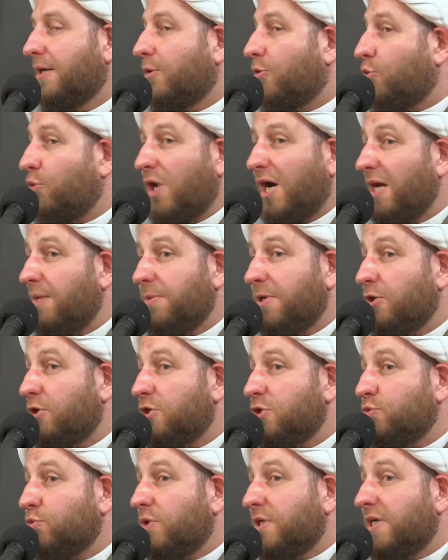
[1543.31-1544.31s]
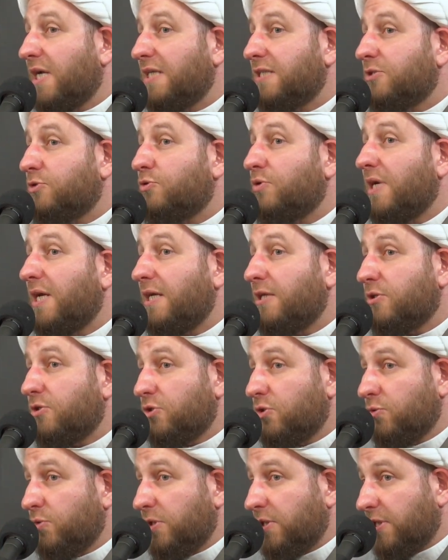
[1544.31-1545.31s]
Why? Because we're not trained
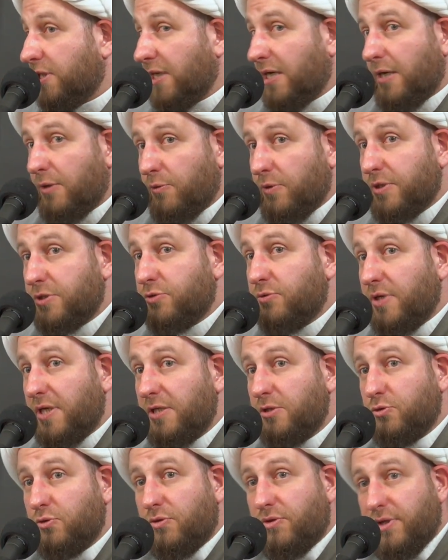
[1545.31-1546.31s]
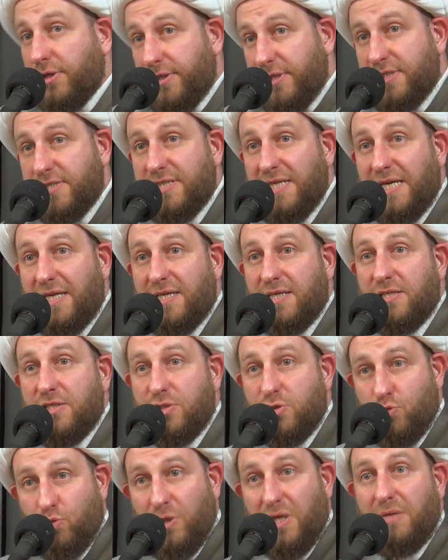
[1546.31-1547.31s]
to it now. We're trained to 30
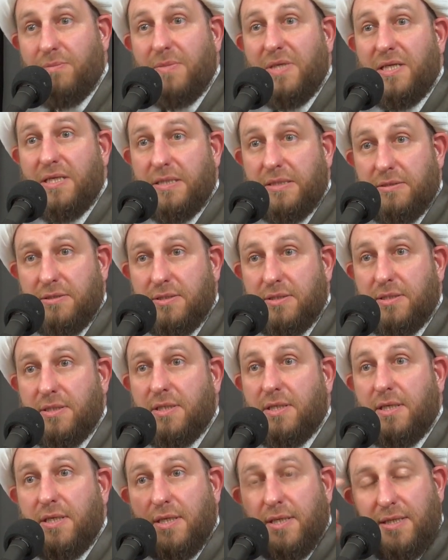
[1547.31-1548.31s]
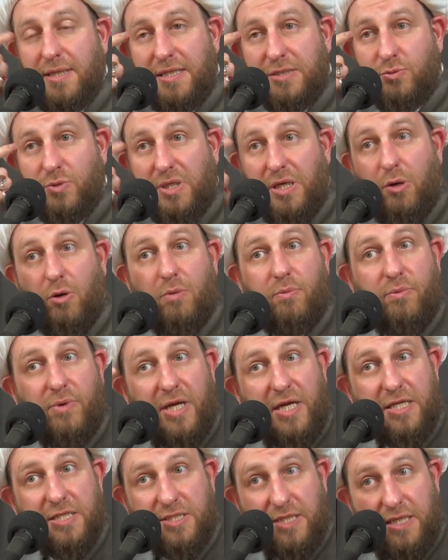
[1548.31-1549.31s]
seconds, 1 minute. That's what our
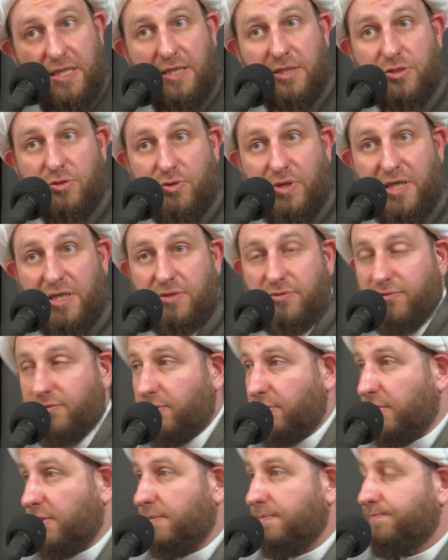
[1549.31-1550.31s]
brain is getting trained for.